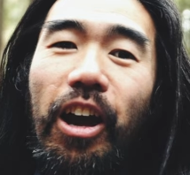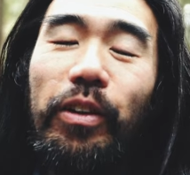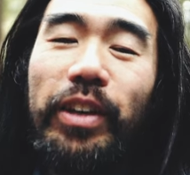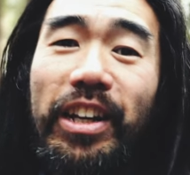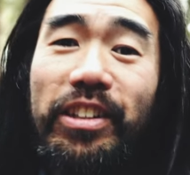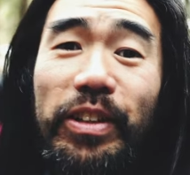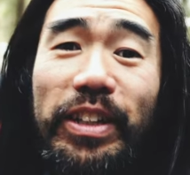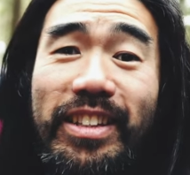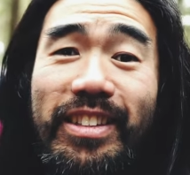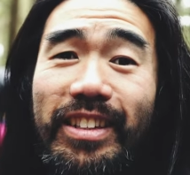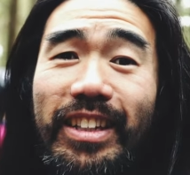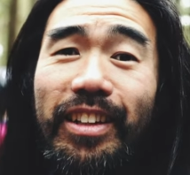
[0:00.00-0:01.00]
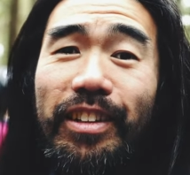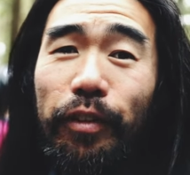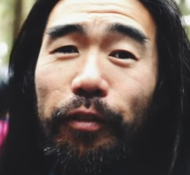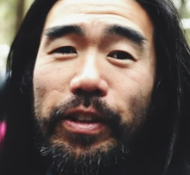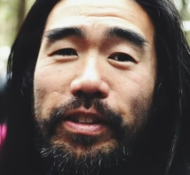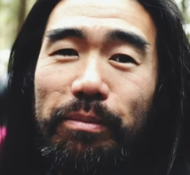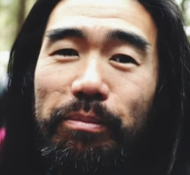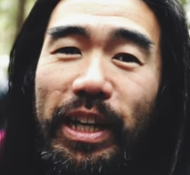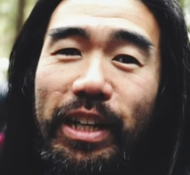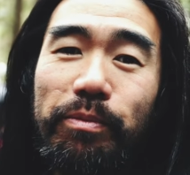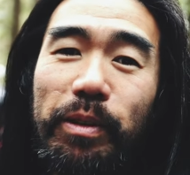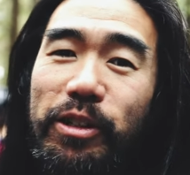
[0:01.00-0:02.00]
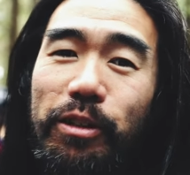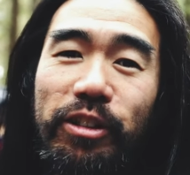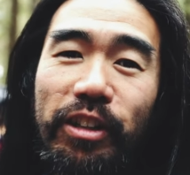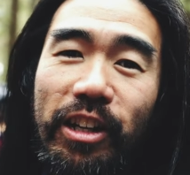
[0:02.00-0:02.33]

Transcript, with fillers: Okay, so you can see the difference it makes by just